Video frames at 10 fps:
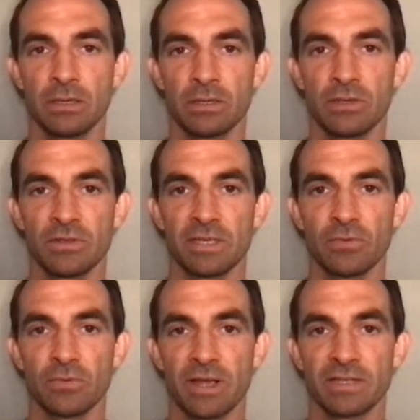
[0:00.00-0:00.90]
use the
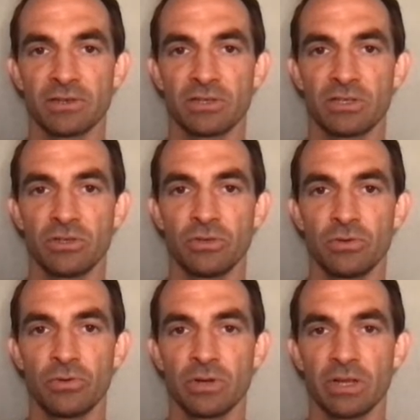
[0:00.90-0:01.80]
eraser
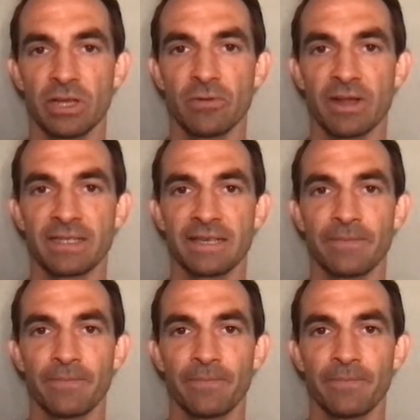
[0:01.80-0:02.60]
to erase it.